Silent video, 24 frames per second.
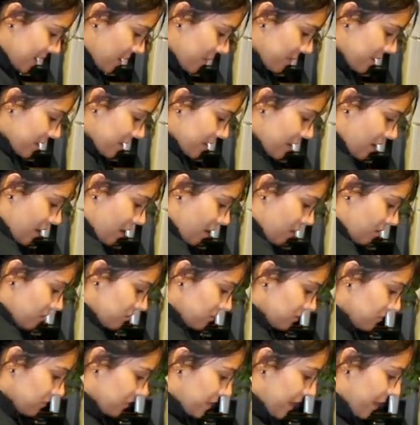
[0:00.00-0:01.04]
there we go.
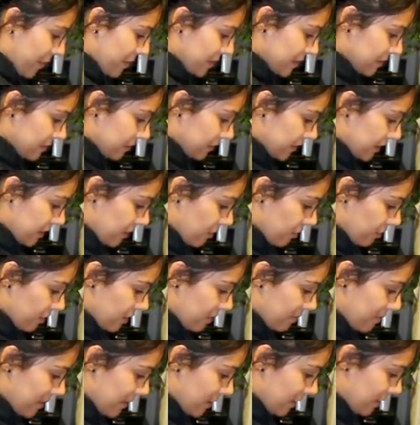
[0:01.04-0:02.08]
Now it's looking
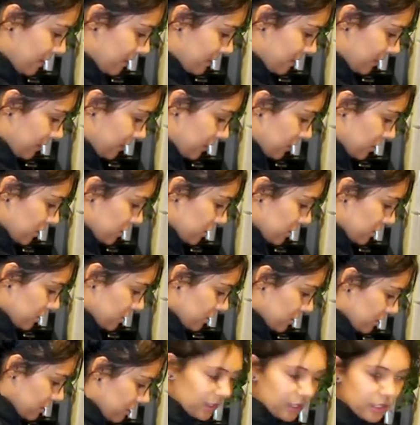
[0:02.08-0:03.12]
creamier and
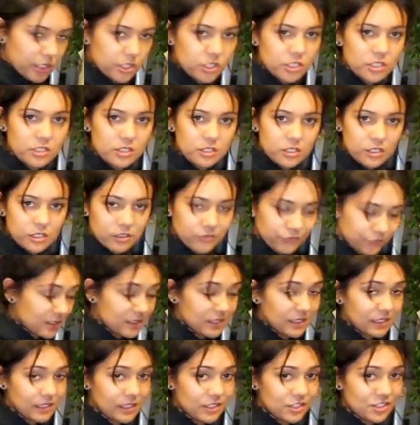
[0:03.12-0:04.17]
deliciouser. Deliciouser? It's
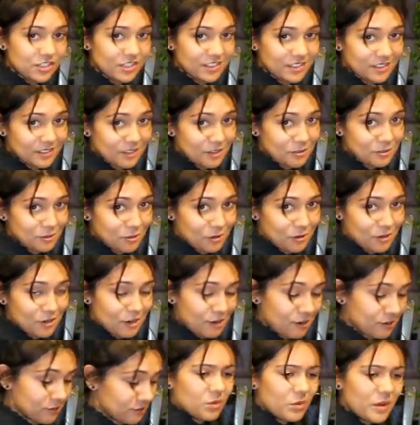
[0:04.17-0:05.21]
delicious,
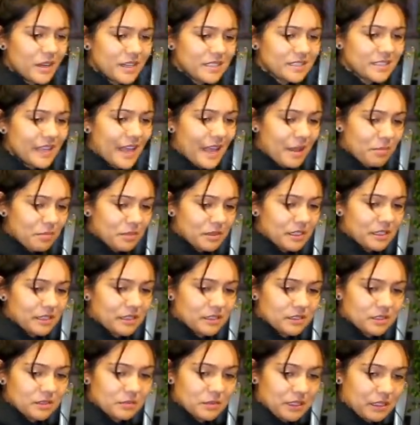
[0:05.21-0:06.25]
sir. What is happening to